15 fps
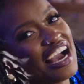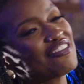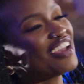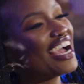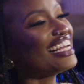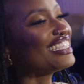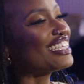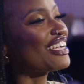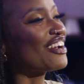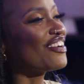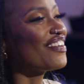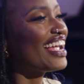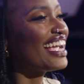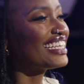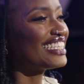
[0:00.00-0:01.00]
have your answer
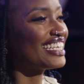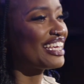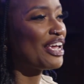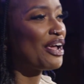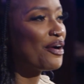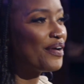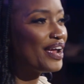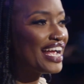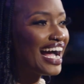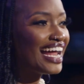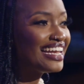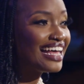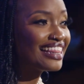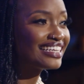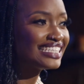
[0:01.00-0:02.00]
correct, securing
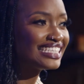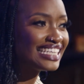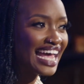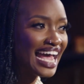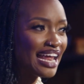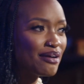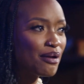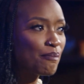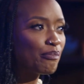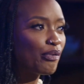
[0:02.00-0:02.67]
another 10